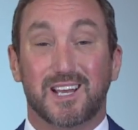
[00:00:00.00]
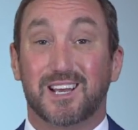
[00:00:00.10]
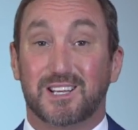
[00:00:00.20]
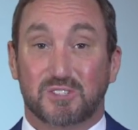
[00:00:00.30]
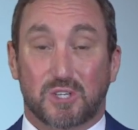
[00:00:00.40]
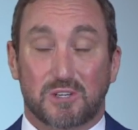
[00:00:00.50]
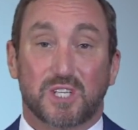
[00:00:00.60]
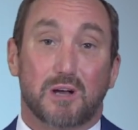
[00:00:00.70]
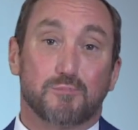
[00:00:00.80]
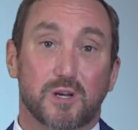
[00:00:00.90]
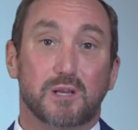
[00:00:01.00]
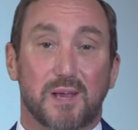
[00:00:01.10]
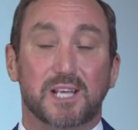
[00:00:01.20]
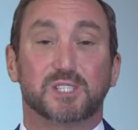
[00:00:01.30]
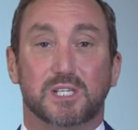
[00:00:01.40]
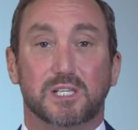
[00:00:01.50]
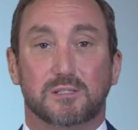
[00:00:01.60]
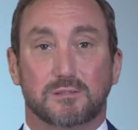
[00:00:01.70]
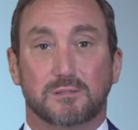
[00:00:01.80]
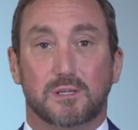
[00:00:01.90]
It starts out pretty basic.
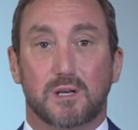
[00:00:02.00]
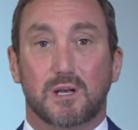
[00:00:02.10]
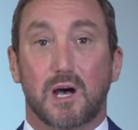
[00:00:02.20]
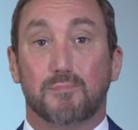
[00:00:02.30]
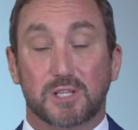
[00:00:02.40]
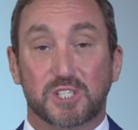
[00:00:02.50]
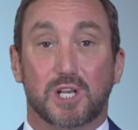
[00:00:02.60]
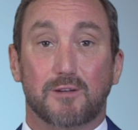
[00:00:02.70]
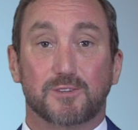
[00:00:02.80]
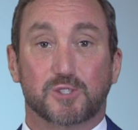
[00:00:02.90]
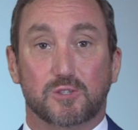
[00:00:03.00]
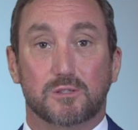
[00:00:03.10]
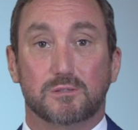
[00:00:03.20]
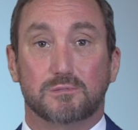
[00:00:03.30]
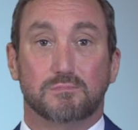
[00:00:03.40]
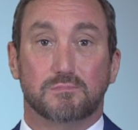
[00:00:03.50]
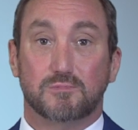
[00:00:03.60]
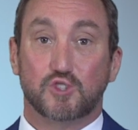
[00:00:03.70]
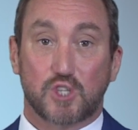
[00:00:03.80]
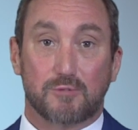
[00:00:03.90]
A police officer
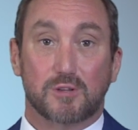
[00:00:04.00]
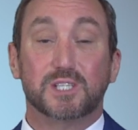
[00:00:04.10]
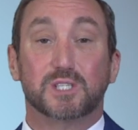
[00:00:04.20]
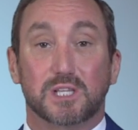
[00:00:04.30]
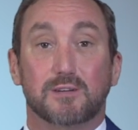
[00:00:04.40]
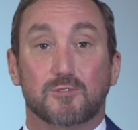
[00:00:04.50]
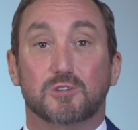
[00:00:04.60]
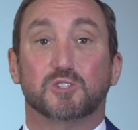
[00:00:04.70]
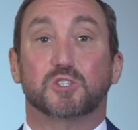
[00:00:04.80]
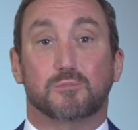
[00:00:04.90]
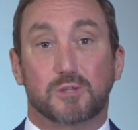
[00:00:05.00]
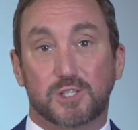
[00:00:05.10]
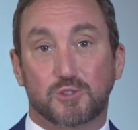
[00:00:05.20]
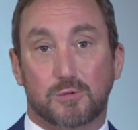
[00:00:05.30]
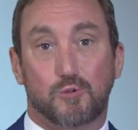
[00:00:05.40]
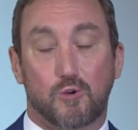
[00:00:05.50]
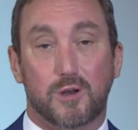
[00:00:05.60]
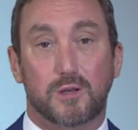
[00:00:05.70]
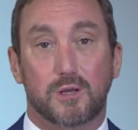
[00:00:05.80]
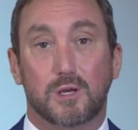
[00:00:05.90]
generally delivers their police report